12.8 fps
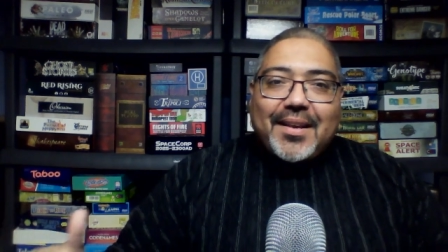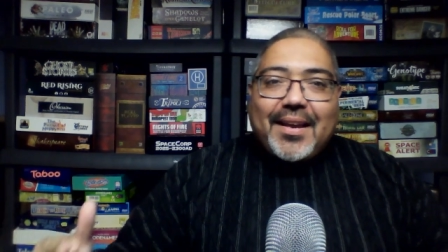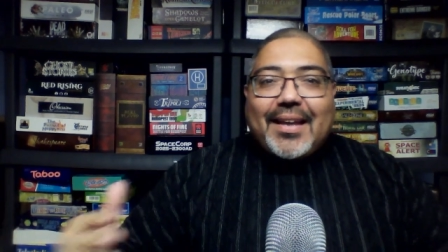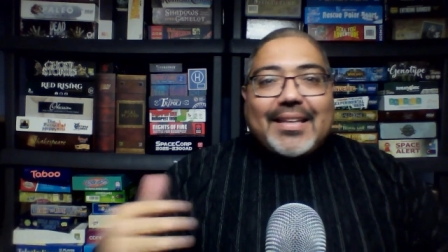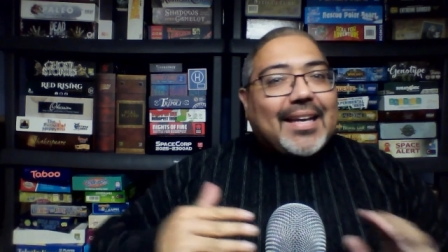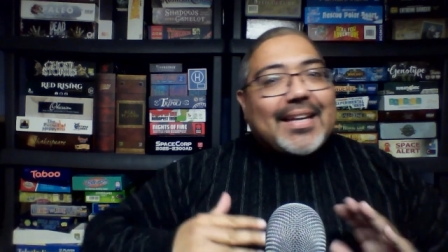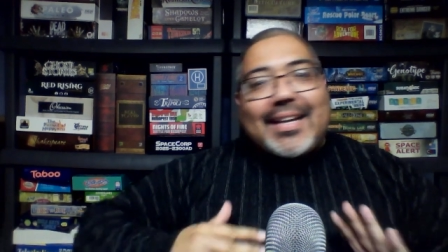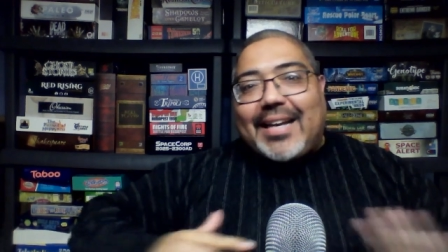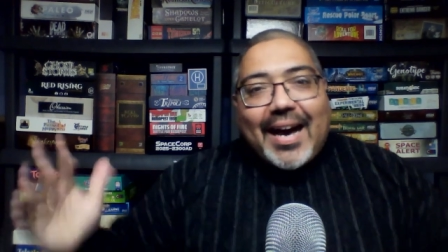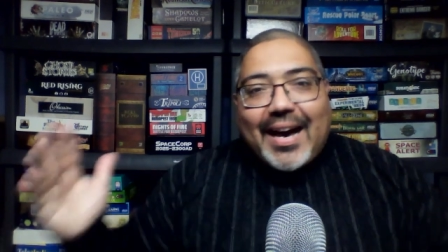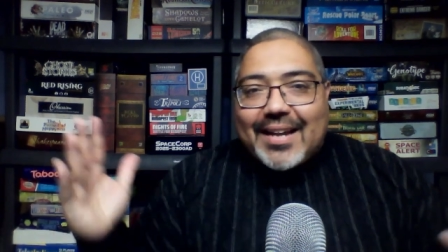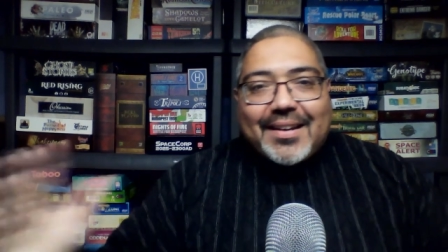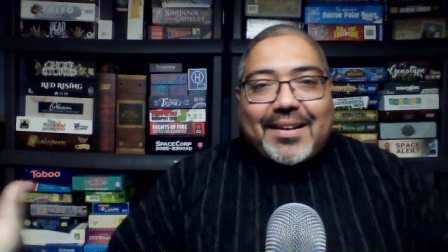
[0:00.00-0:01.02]
You
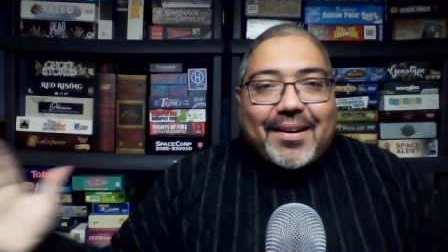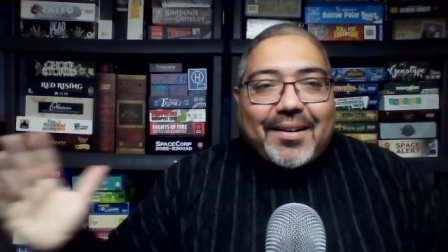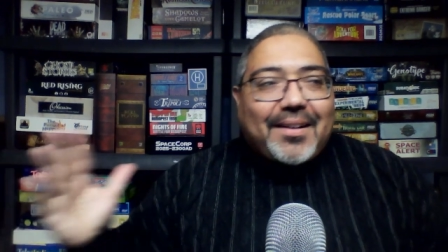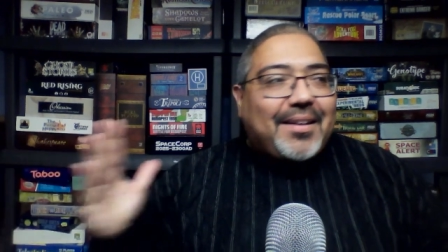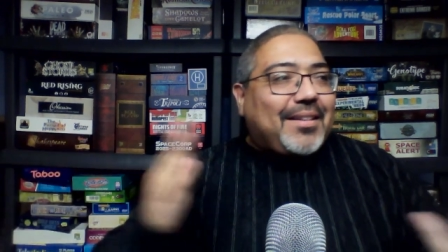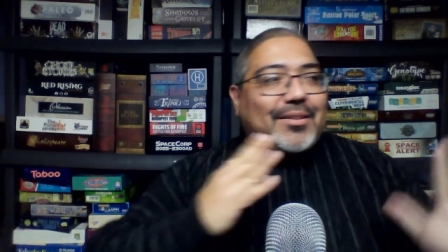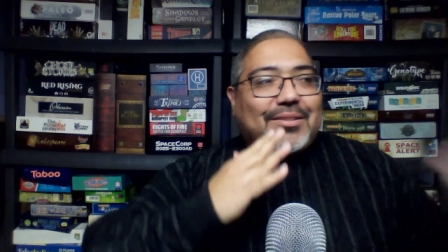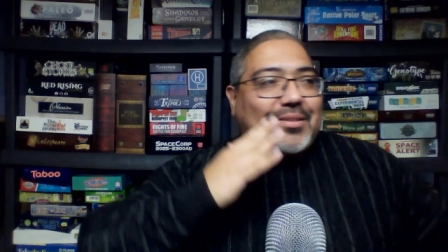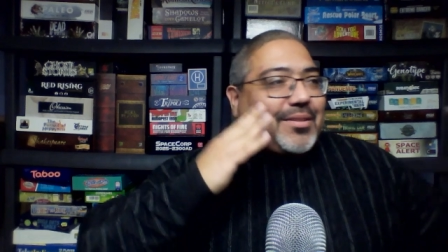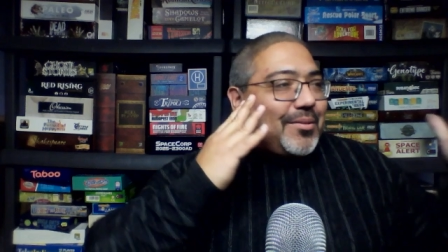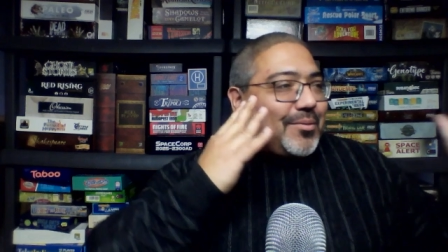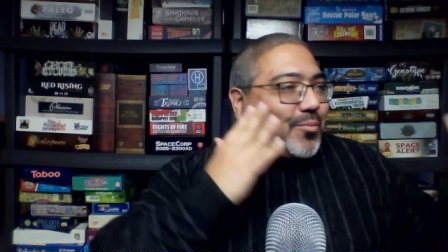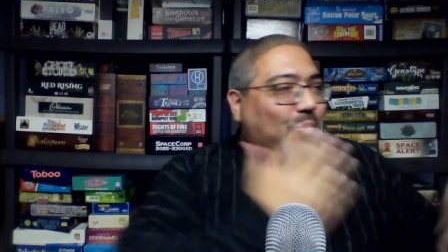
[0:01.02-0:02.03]
gotta call those.
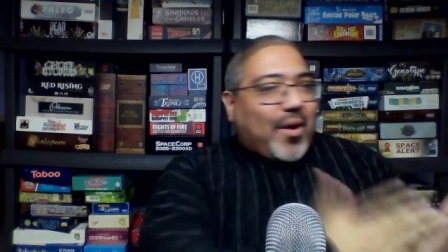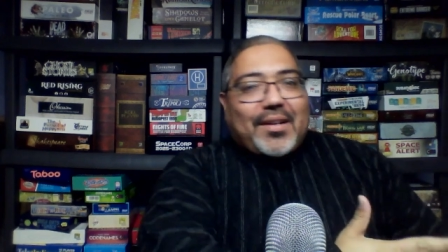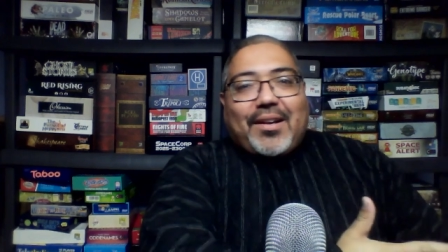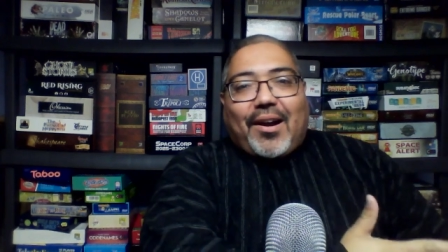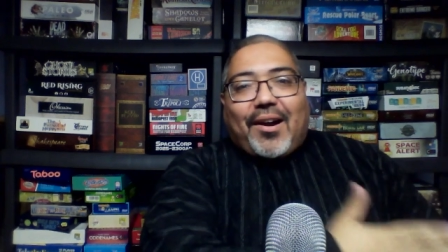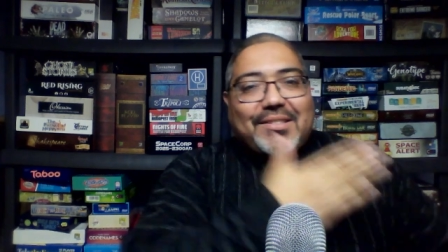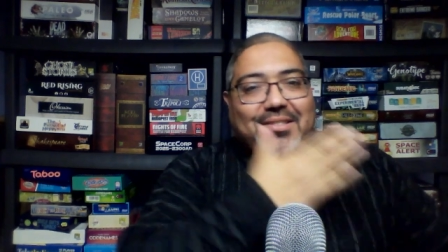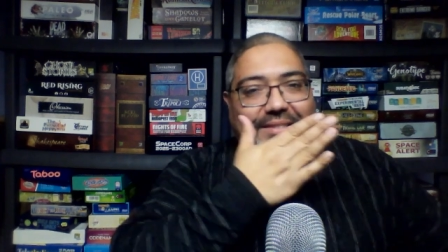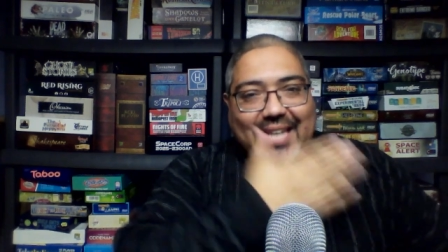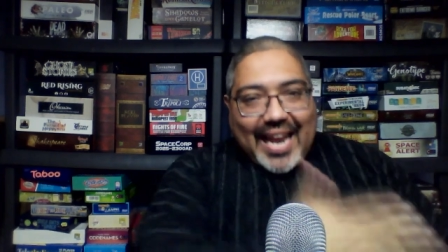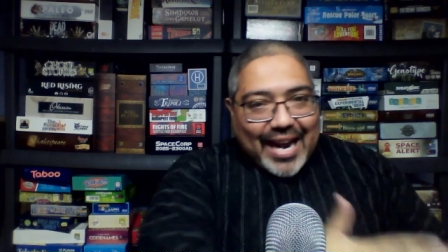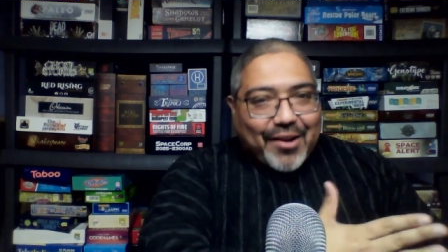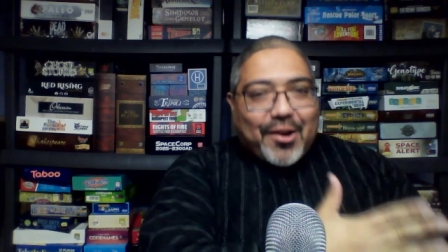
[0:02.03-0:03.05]
Those one cards are
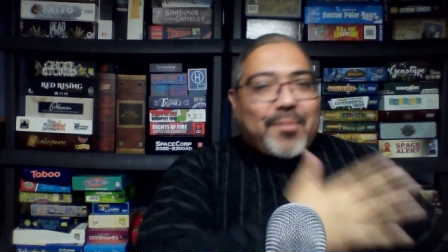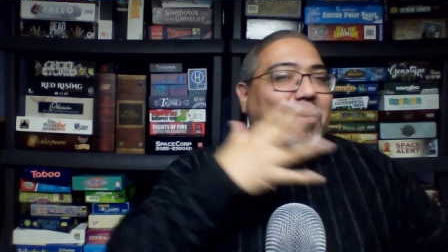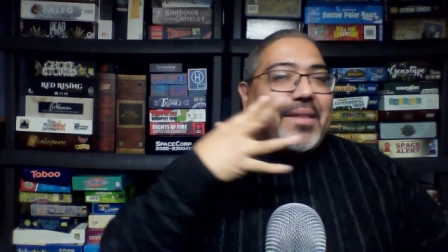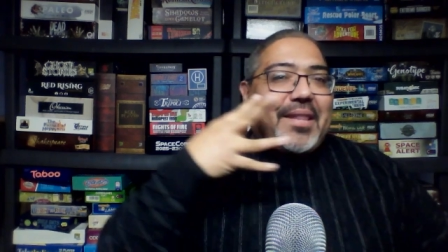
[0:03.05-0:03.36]
terrible,